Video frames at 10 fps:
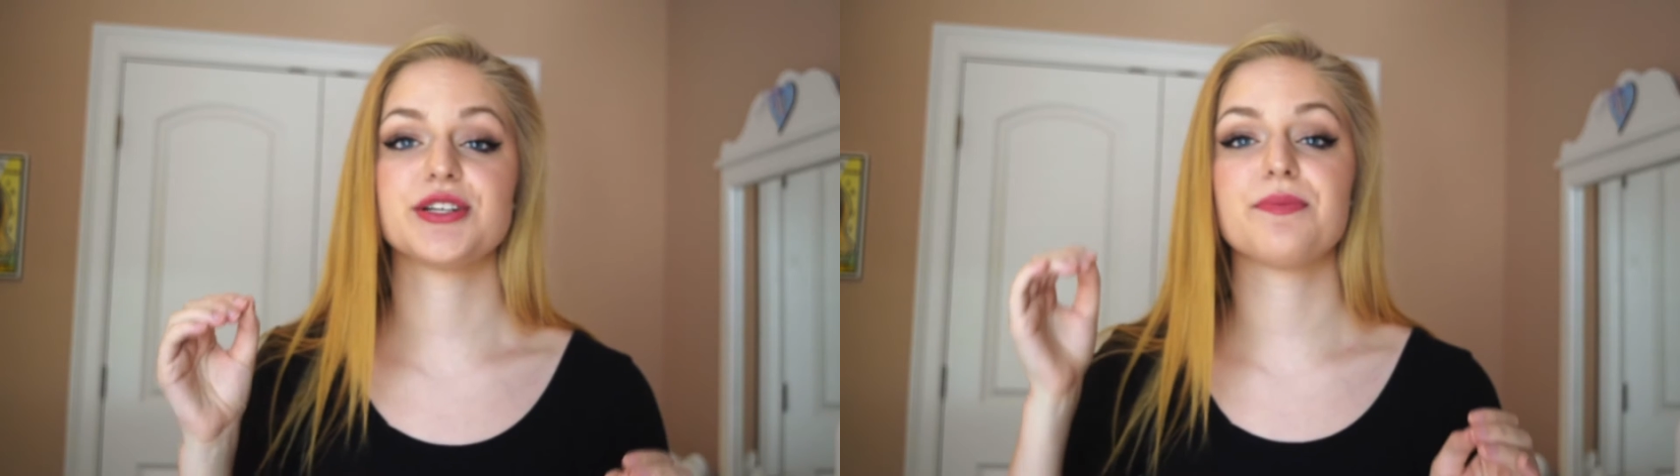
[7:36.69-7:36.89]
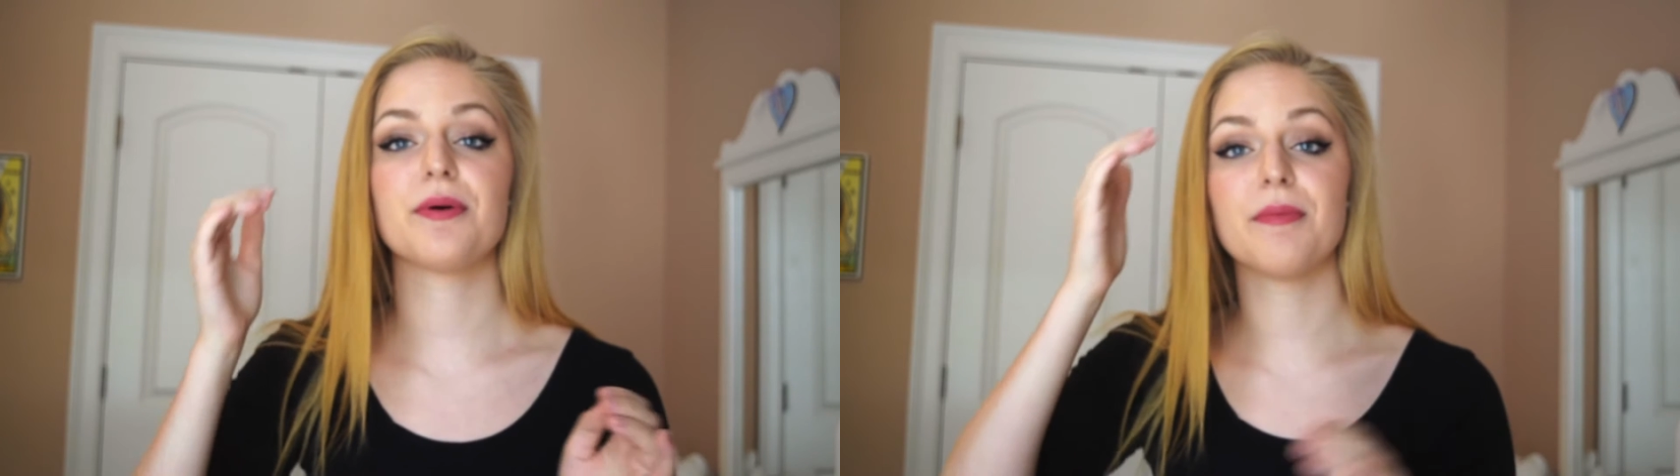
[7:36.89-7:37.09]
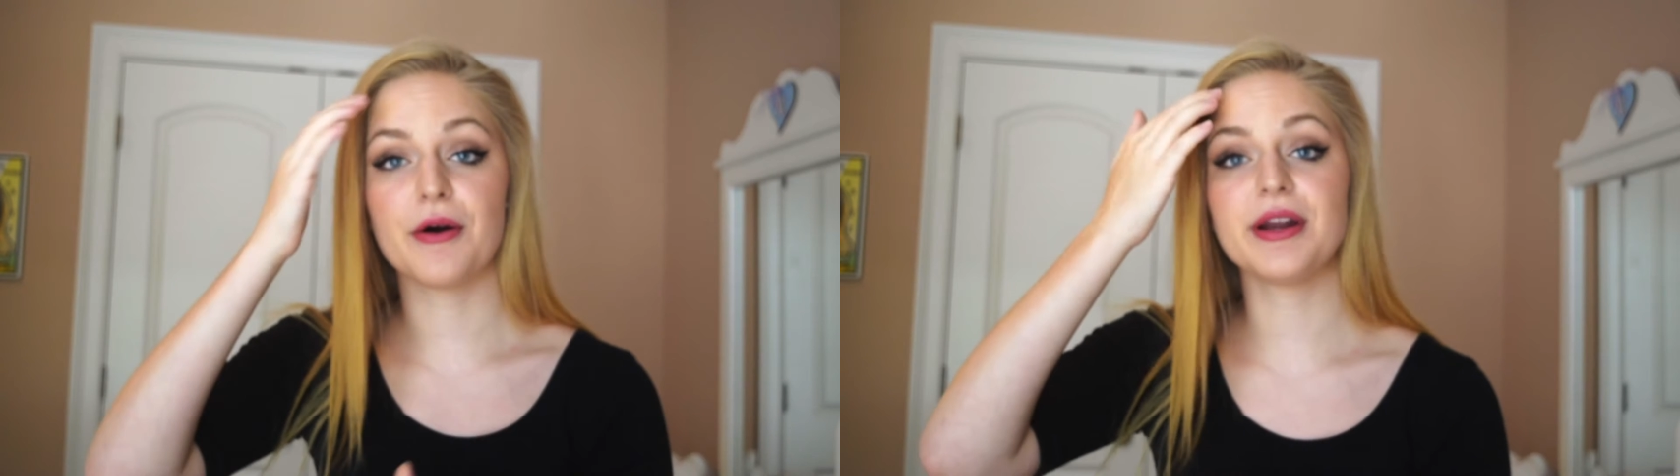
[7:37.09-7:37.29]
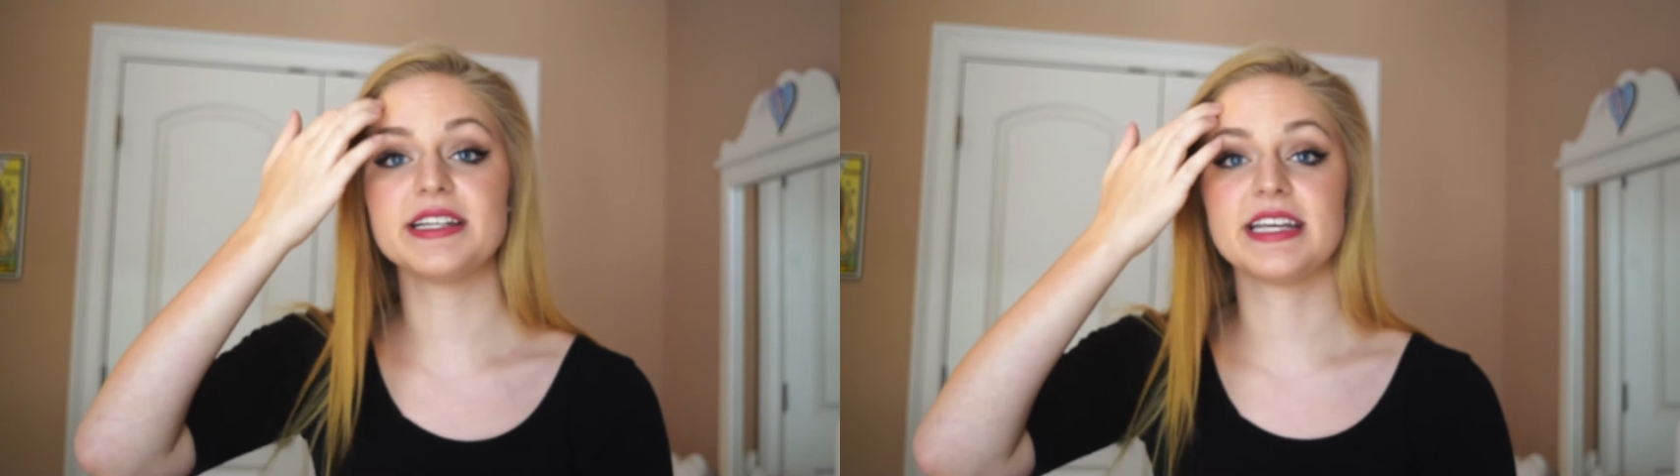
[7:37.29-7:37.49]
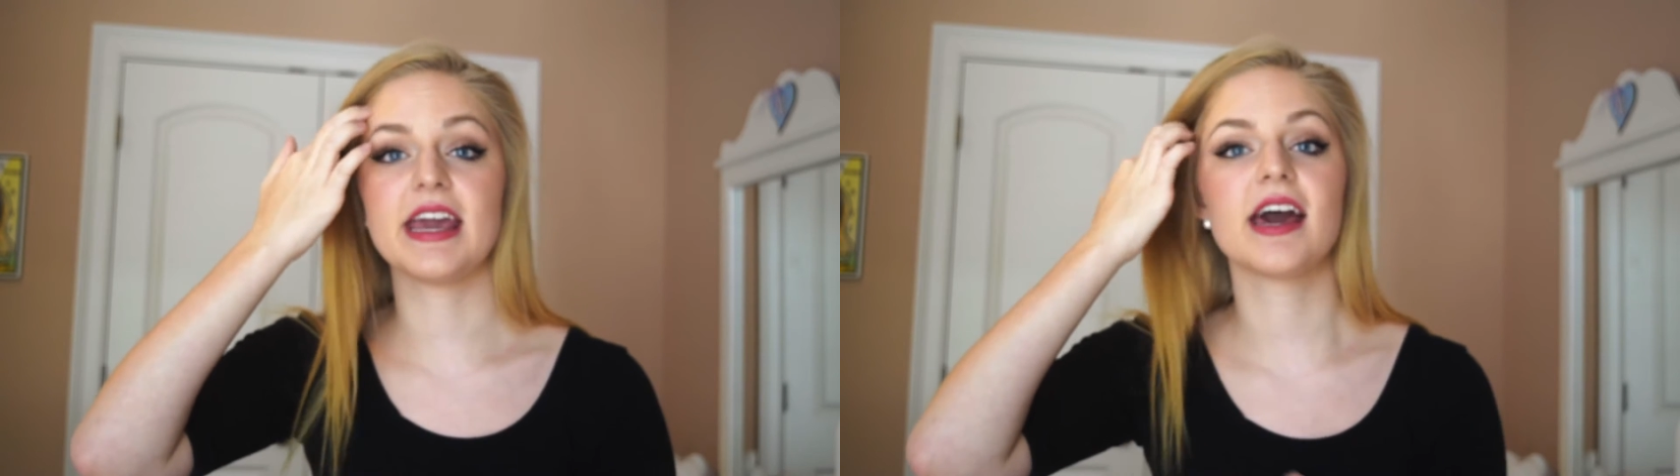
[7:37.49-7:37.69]
to promote a
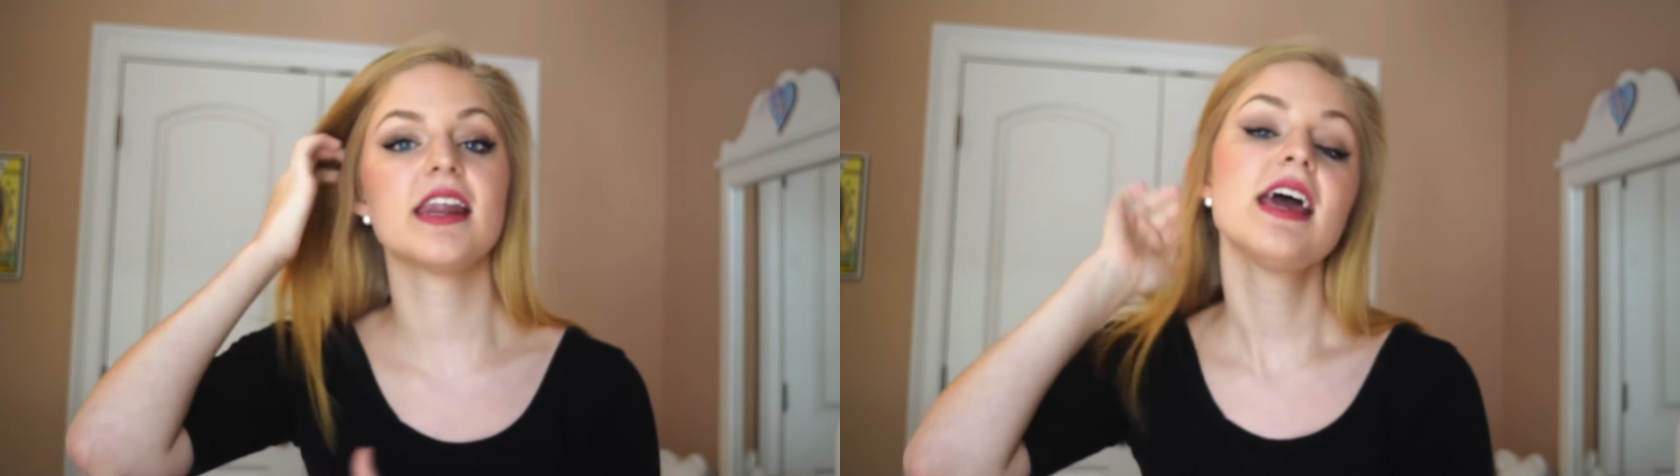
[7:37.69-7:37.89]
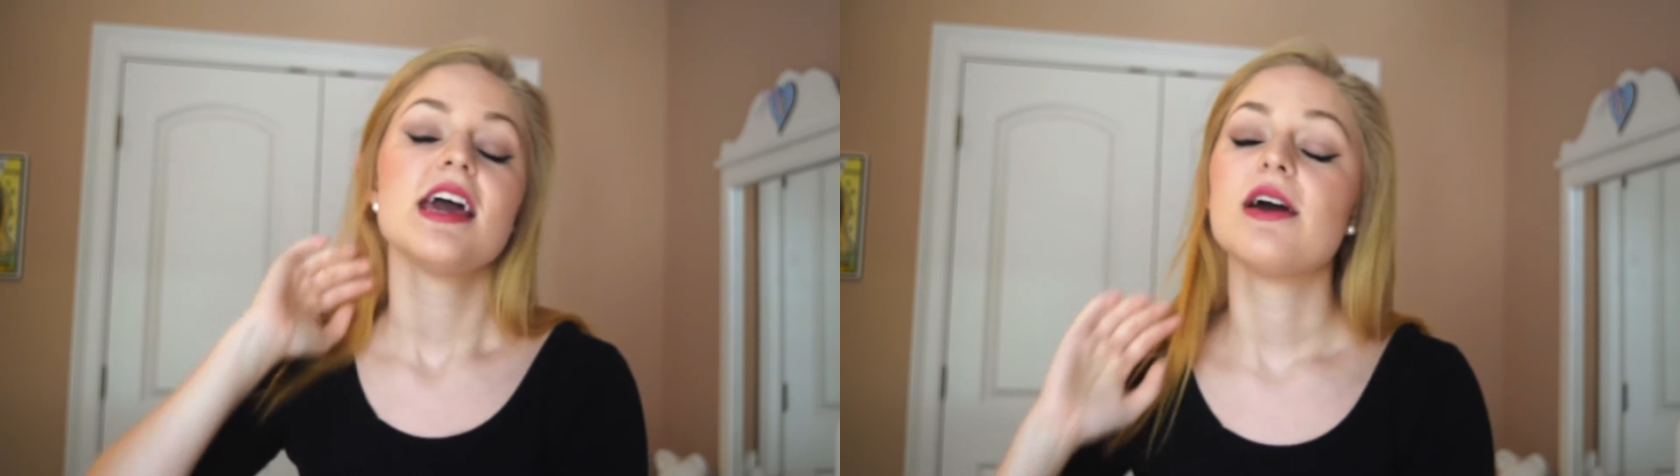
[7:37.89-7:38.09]
tan,